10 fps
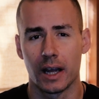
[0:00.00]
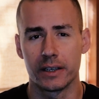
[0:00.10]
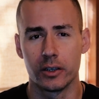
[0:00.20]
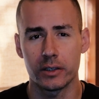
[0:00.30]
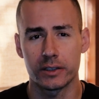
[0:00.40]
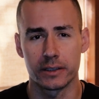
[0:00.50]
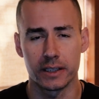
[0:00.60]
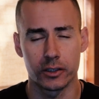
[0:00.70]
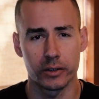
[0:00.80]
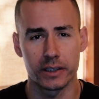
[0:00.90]
I noticed a
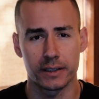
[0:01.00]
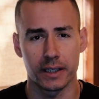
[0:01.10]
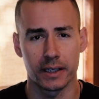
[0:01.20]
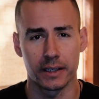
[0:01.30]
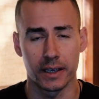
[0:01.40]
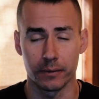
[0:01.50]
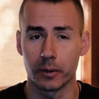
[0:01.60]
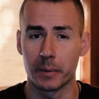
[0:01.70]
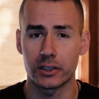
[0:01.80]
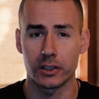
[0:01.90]
decrease in
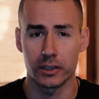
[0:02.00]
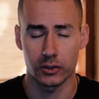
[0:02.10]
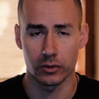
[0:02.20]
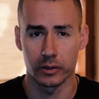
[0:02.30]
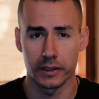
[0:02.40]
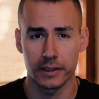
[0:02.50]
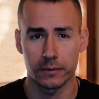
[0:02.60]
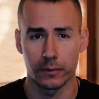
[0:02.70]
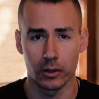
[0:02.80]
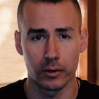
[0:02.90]
inflammation and soreness
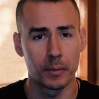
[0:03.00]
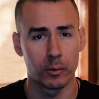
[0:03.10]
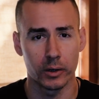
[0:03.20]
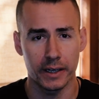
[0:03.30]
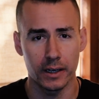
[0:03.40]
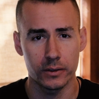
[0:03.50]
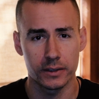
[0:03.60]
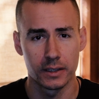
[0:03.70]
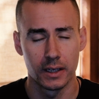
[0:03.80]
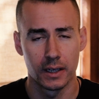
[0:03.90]
following my workouts.